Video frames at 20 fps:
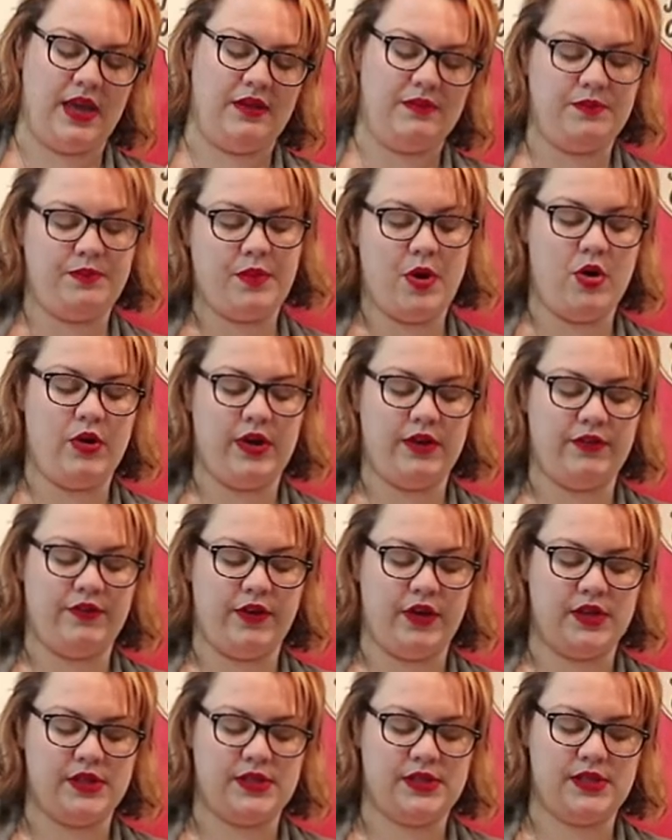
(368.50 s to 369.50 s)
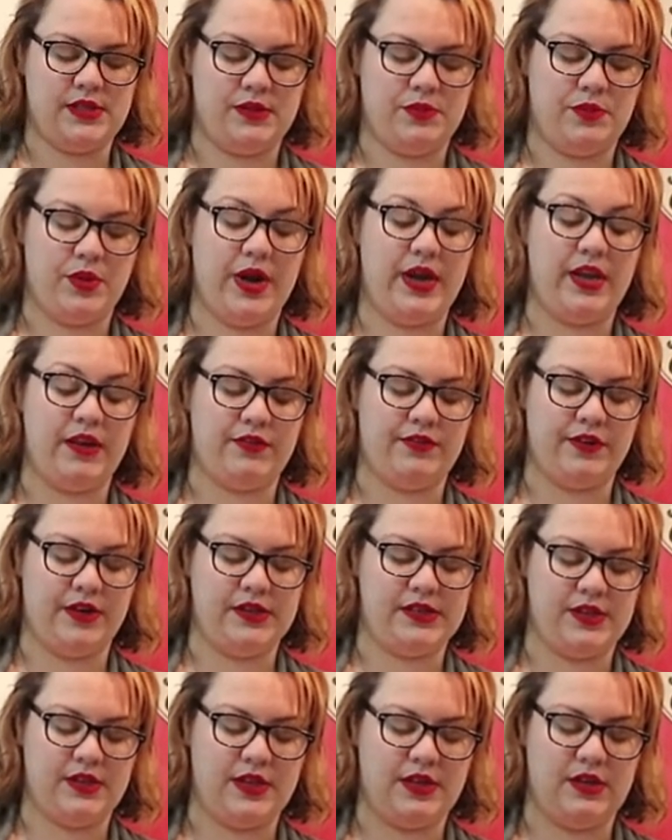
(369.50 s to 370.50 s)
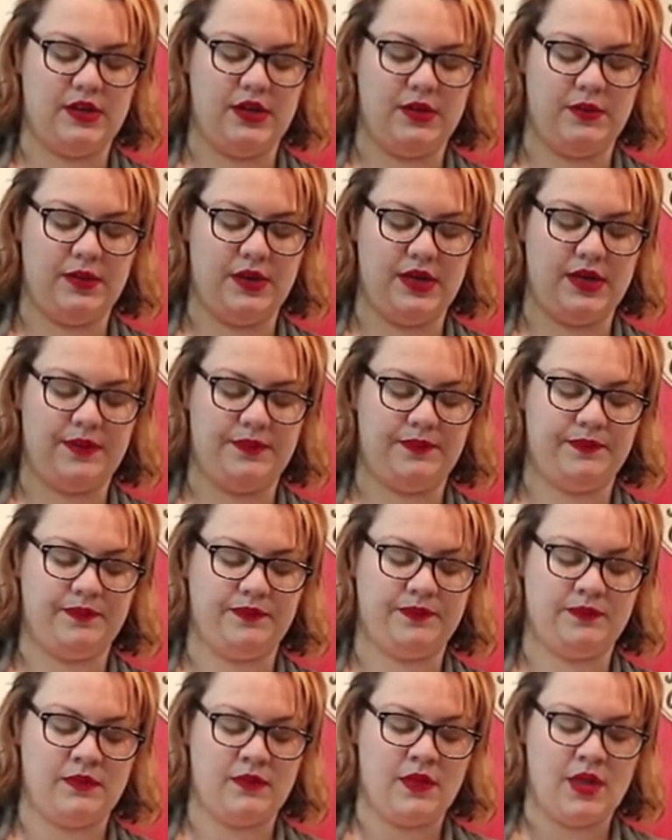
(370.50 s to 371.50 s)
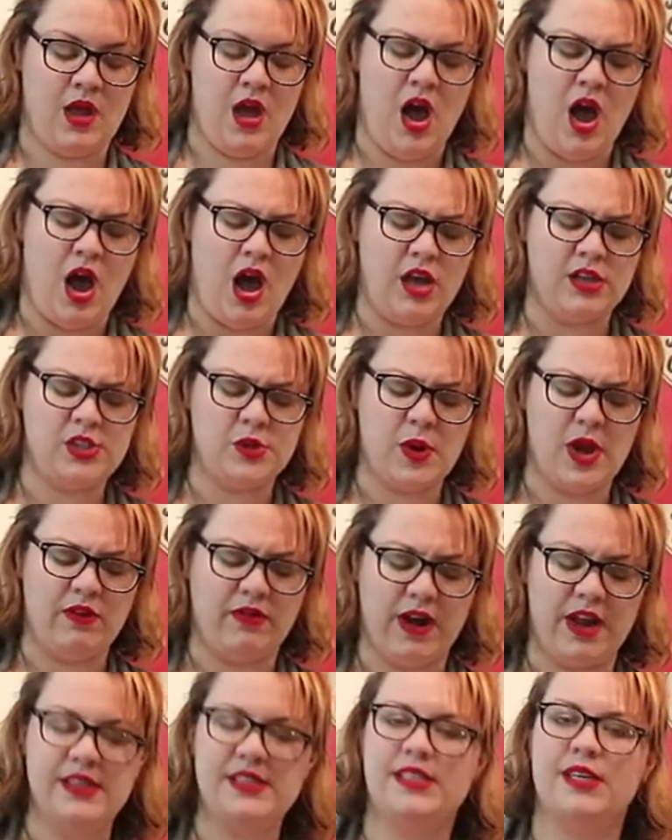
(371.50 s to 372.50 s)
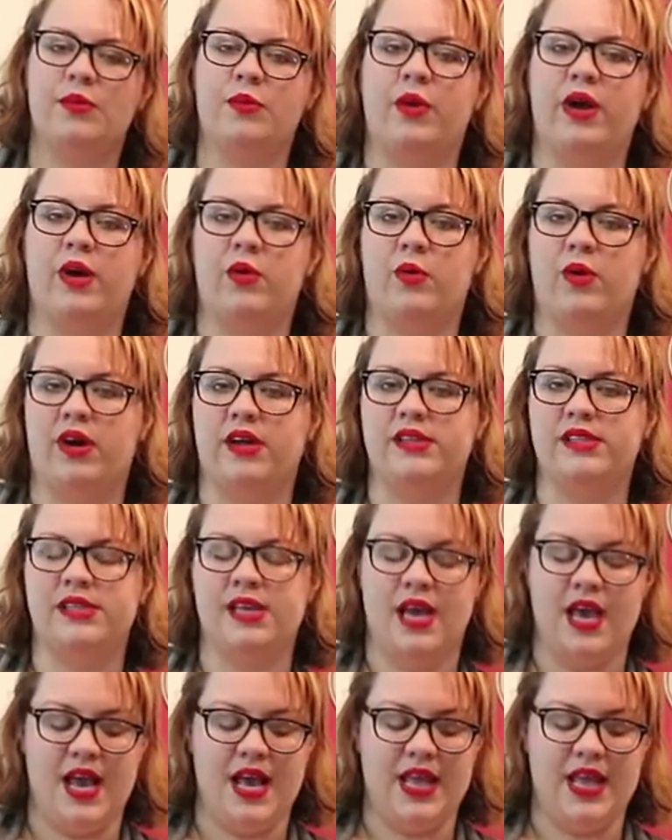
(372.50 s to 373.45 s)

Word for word: like poke it first, break it first, and then you can beat it. Also, I read somewhere once